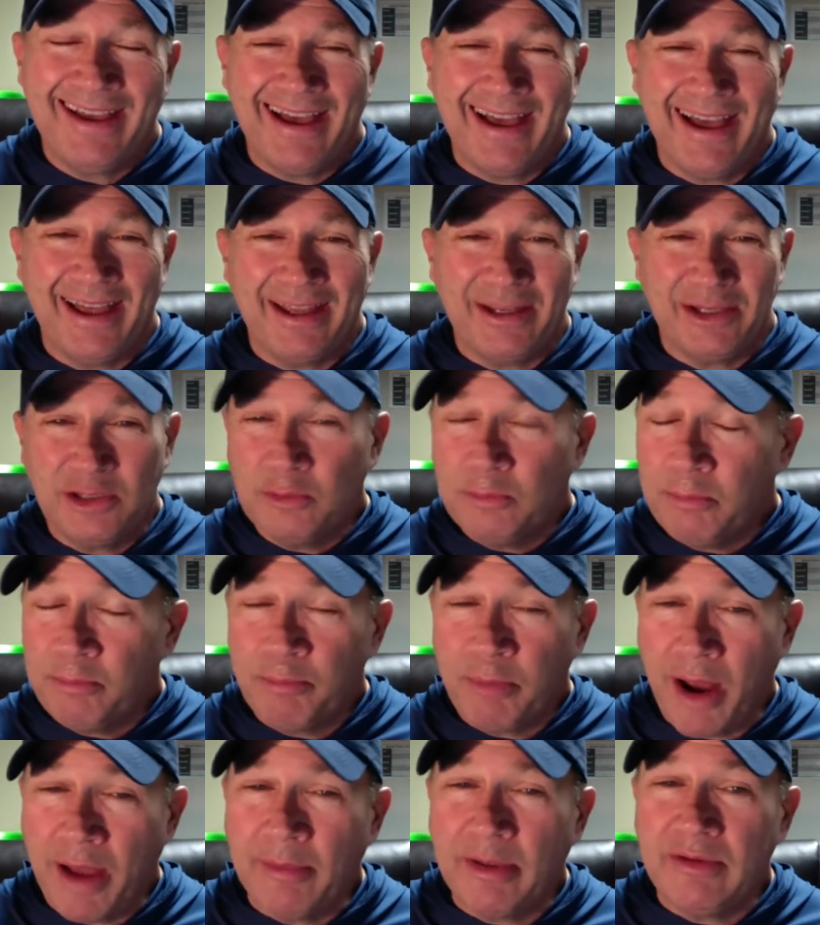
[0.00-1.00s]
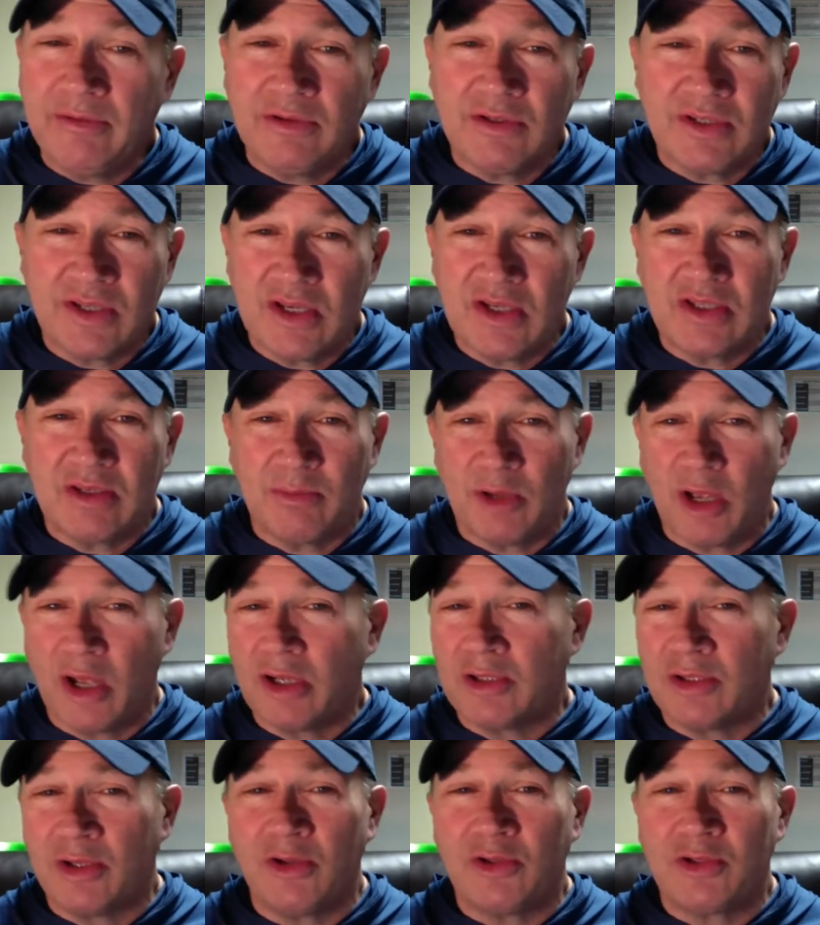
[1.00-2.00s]
Uh, you'll probably even see some
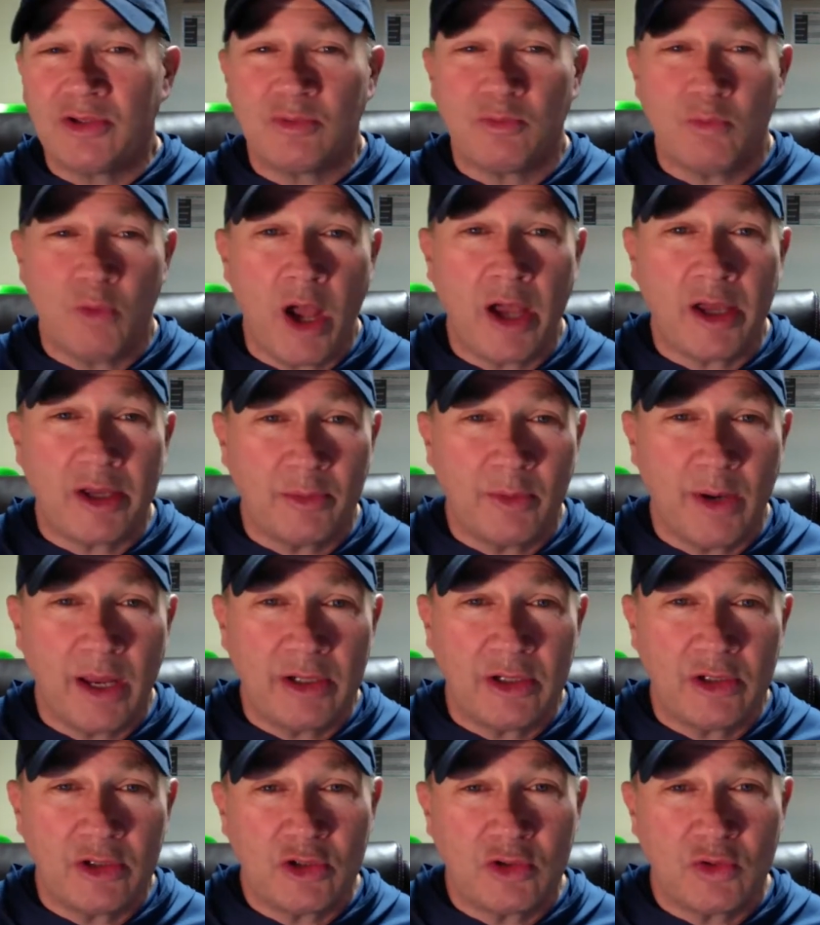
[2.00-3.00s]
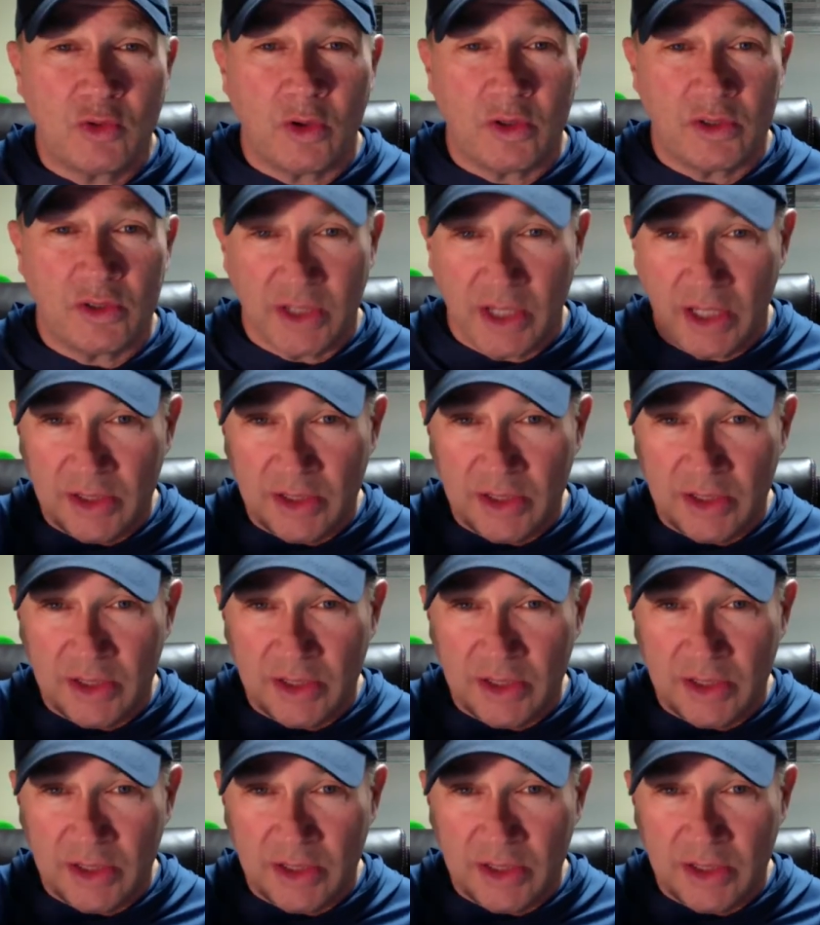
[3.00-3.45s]
young adults walking around in shorts.